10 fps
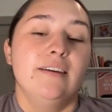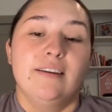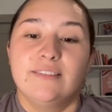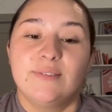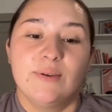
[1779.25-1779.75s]

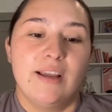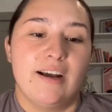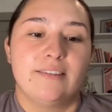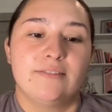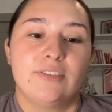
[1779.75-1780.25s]
And so,
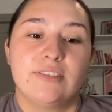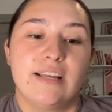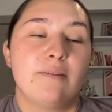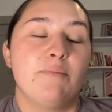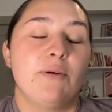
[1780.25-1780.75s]
yeah, just
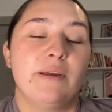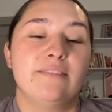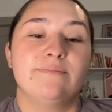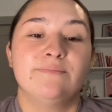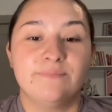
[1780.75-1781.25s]
take a
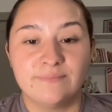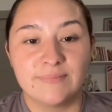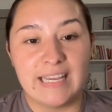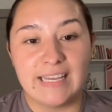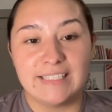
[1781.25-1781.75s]
moment,
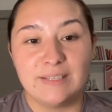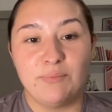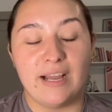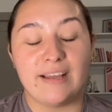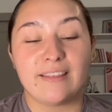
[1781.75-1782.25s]
take a deep
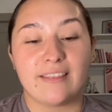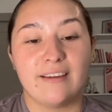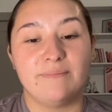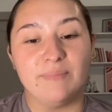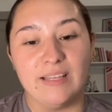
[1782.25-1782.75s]
breath,
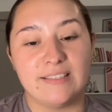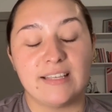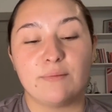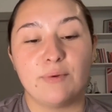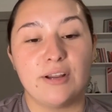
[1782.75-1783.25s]
and
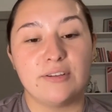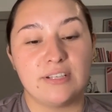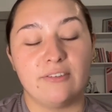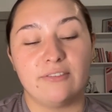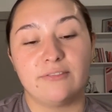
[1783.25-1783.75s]
celebrate
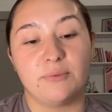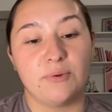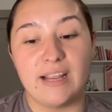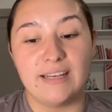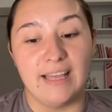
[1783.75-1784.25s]
yourself
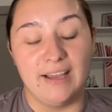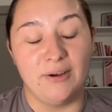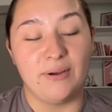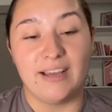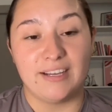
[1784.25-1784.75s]
right
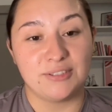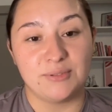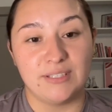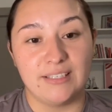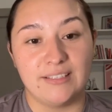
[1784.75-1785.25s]
now,
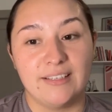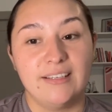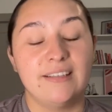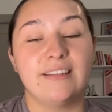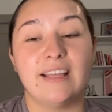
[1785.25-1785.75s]
actually.
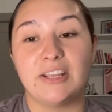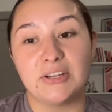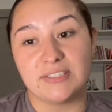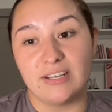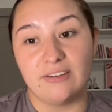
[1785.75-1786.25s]
Thank
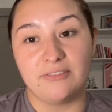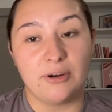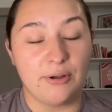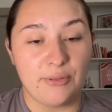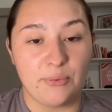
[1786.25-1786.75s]
yourself for
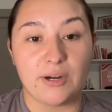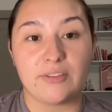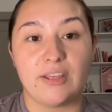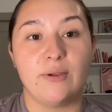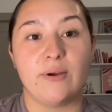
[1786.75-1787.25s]
all the work
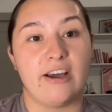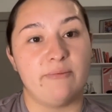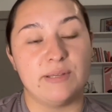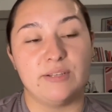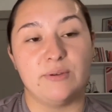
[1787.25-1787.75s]
that you
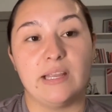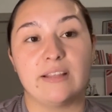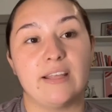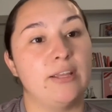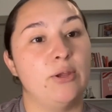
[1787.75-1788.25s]
have been doing
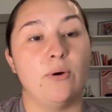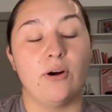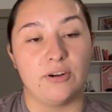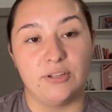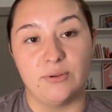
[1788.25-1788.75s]
and that you
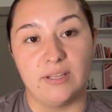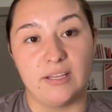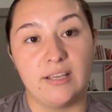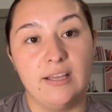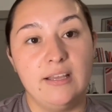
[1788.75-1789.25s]
are doing,
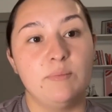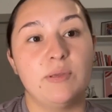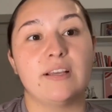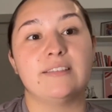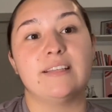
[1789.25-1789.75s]

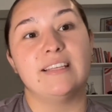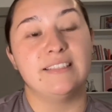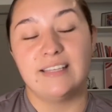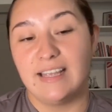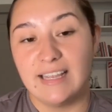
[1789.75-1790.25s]
because
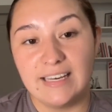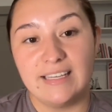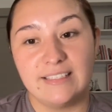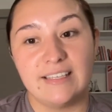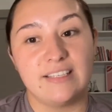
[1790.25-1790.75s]
it
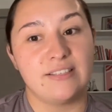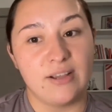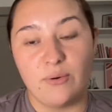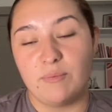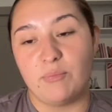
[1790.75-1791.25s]
is
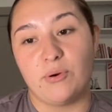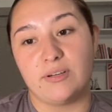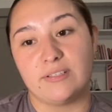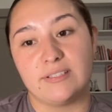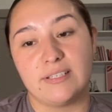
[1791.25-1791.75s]
so
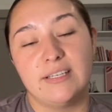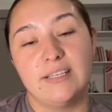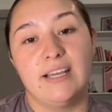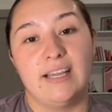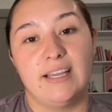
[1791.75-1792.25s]
important.
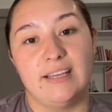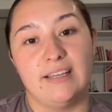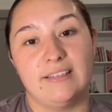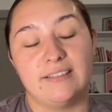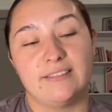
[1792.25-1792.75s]

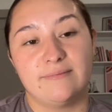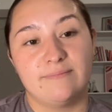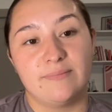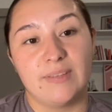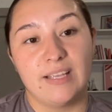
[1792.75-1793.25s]
And
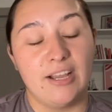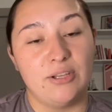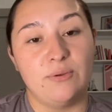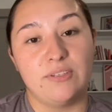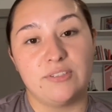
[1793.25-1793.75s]
yeah,
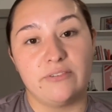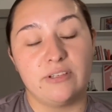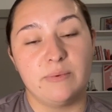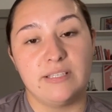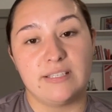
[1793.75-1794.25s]
you deserve
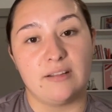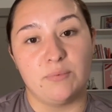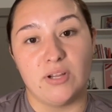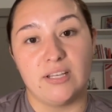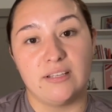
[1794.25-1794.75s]
to be
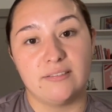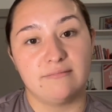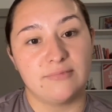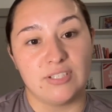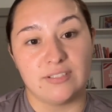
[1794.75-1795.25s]
celebrated
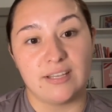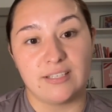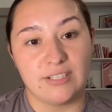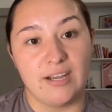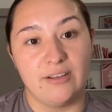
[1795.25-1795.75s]
just like
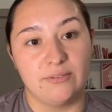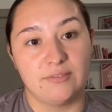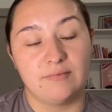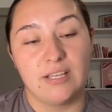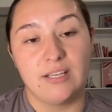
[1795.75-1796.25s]
a child.
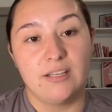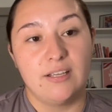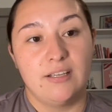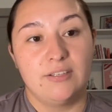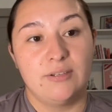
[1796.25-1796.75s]

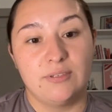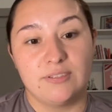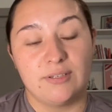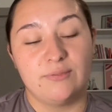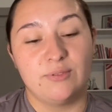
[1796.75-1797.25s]
You
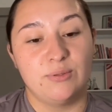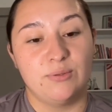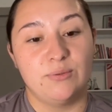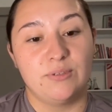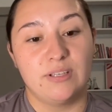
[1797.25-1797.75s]
deserve
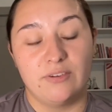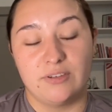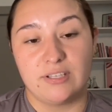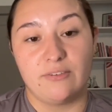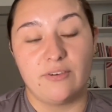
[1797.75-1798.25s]
to give
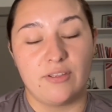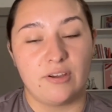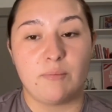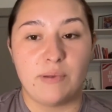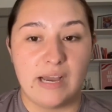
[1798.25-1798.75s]
yourself all the
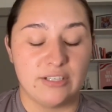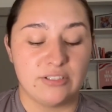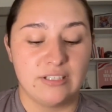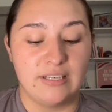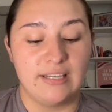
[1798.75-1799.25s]

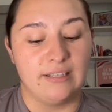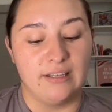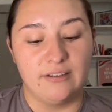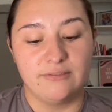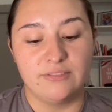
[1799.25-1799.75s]
compassion and love